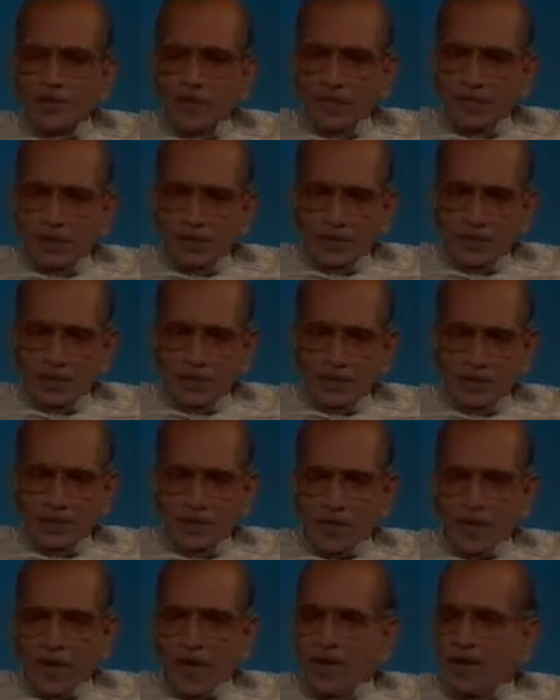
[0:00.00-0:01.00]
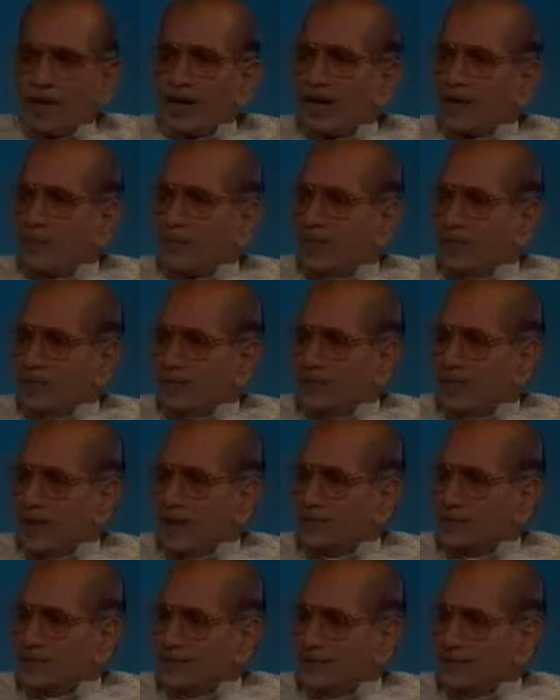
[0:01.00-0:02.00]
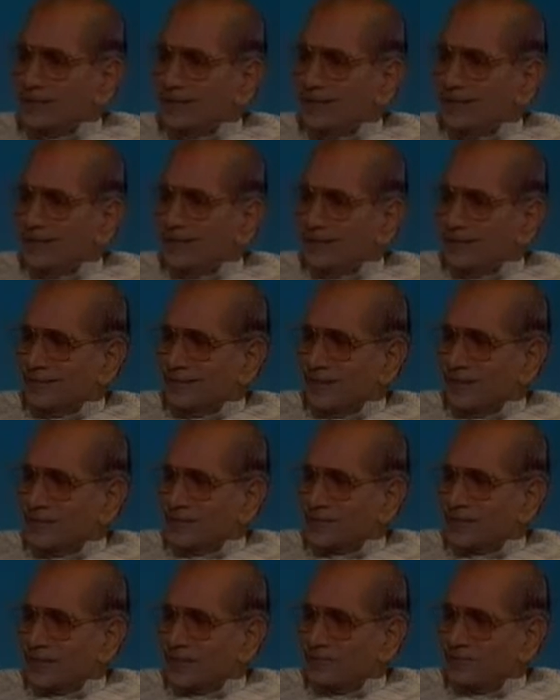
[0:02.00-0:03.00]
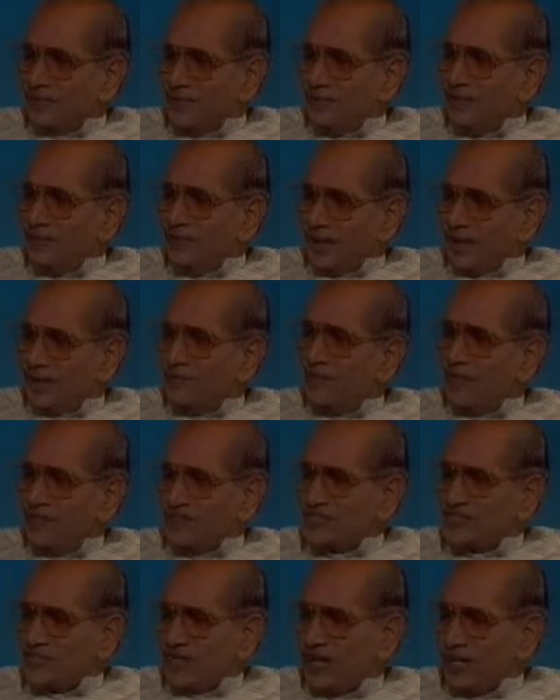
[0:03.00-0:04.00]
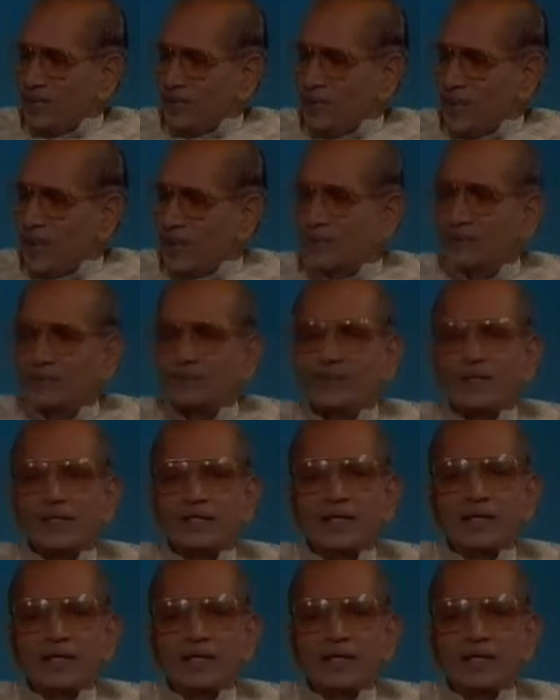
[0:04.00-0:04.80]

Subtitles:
Well, it will be wrong on my part to think in terms of giving advice to anyone.